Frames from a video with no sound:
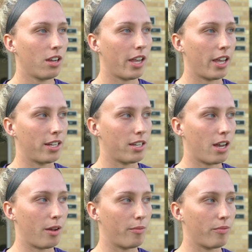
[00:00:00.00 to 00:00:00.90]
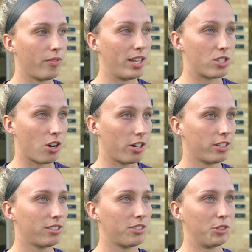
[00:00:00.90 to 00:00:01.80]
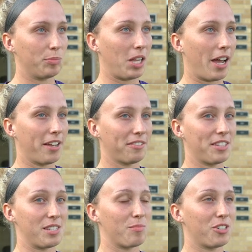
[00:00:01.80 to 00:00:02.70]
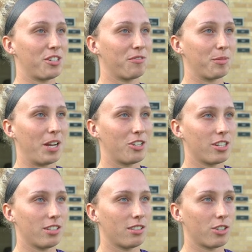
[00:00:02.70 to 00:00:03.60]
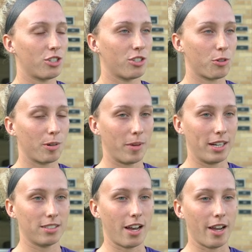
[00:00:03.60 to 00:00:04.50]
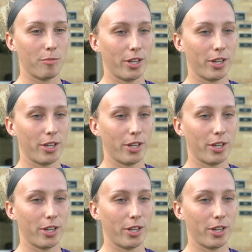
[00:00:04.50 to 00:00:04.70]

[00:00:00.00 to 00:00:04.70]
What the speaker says: And it's hard to apply this much information in such a short amount of time.